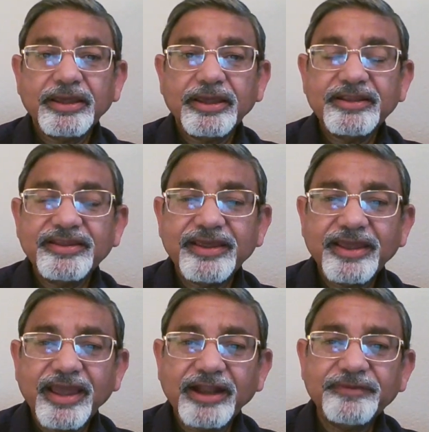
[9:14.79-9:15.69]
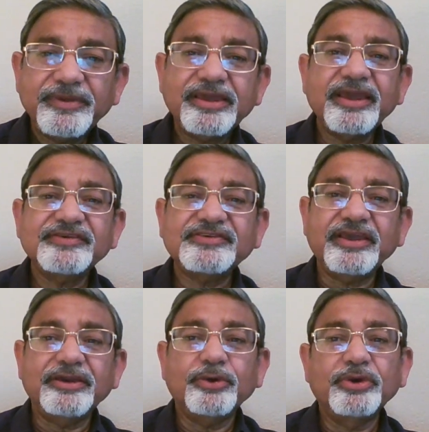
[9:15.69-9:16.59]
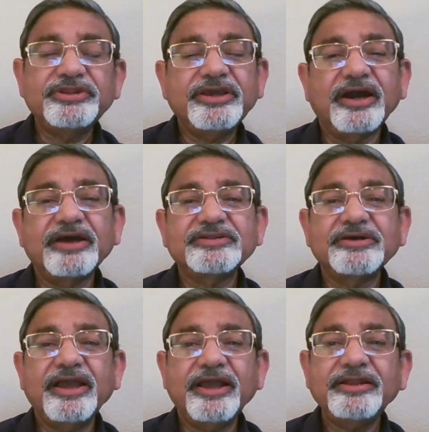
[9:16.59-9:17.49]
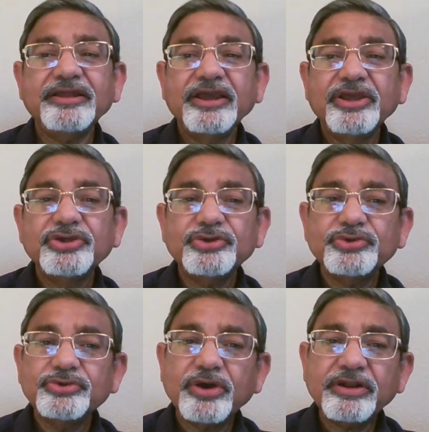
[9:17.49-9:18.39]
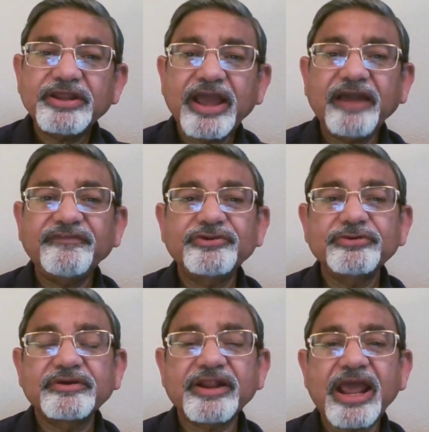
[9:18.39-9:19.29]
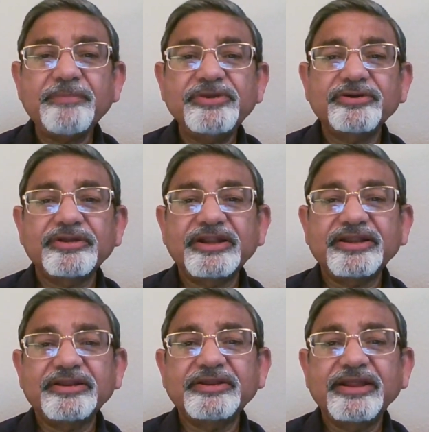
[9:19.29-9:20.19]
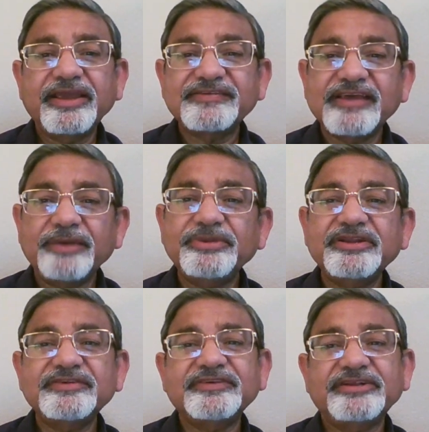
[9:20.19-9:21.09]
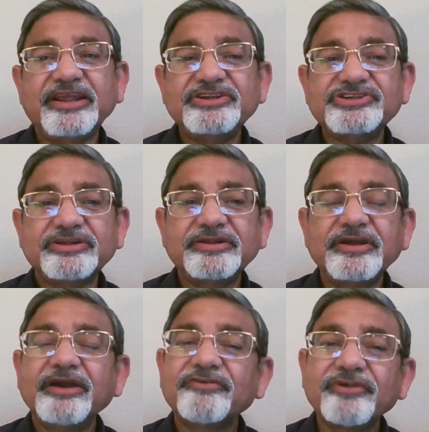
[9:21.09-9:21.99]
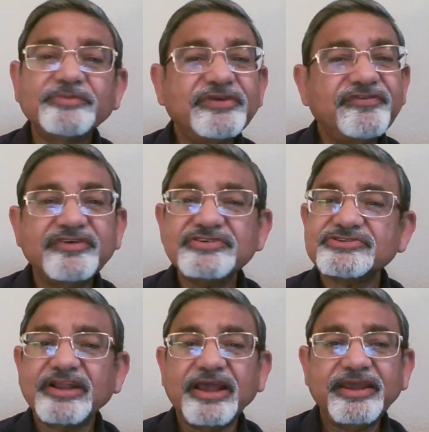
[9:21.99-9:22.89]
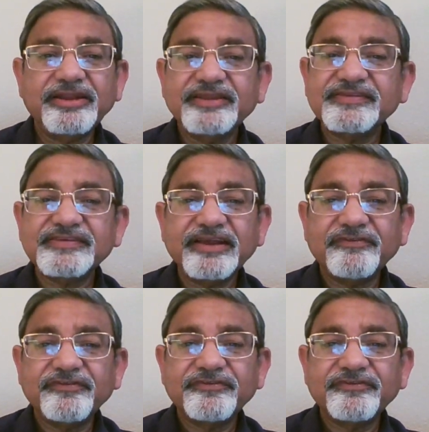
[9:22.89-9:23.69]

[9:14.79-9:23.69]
In the academic essay, on the other hand, you do not have to grab your examiner's attention from the first line itself.